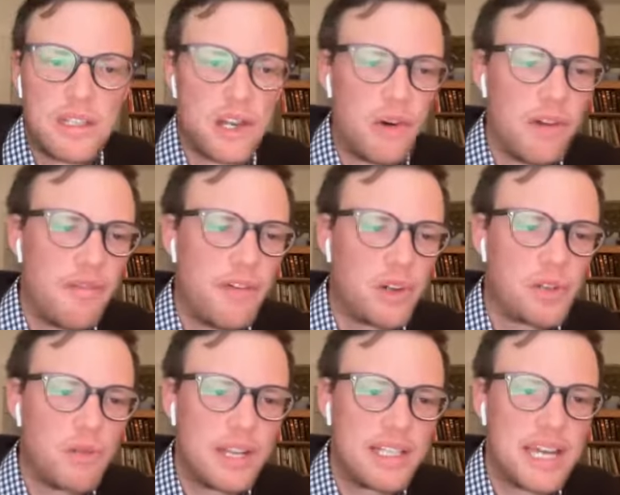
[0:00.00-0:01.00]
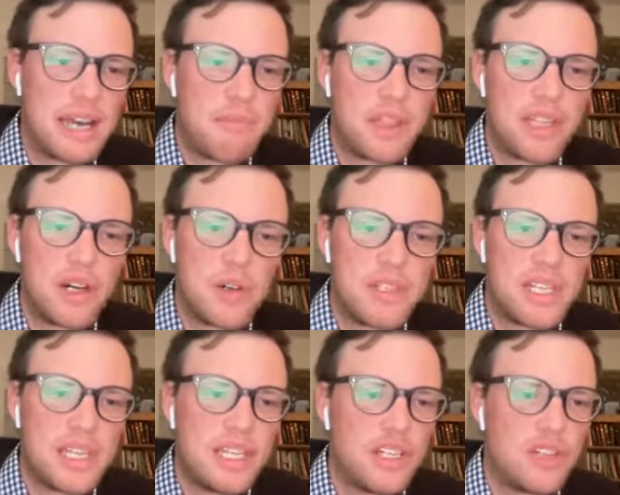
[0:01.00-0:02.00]
So if folks want to type those
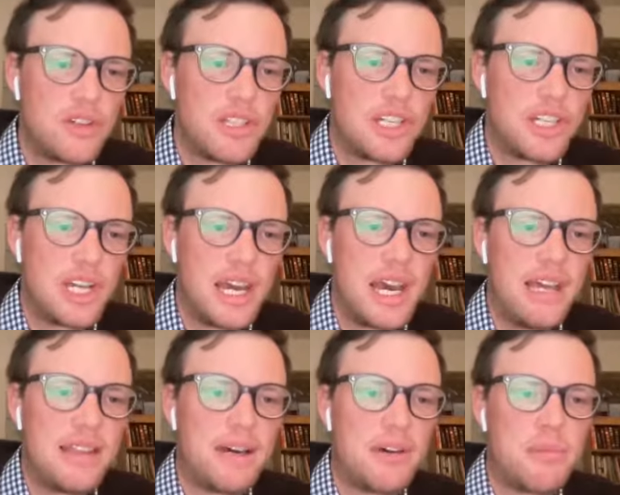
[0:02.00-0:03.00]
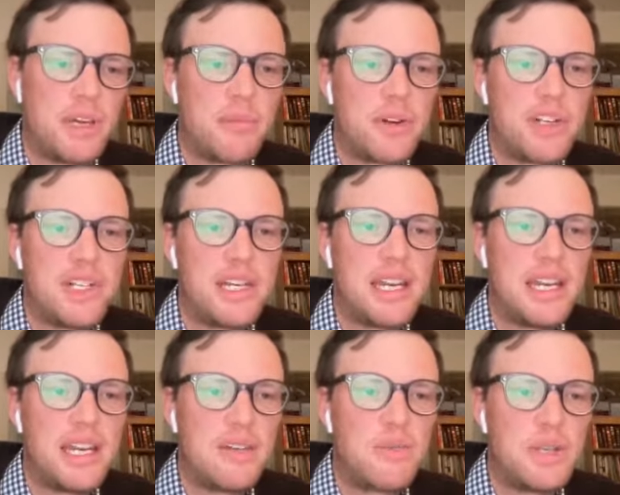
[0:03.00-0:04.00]
into the chat, that would be appreciated.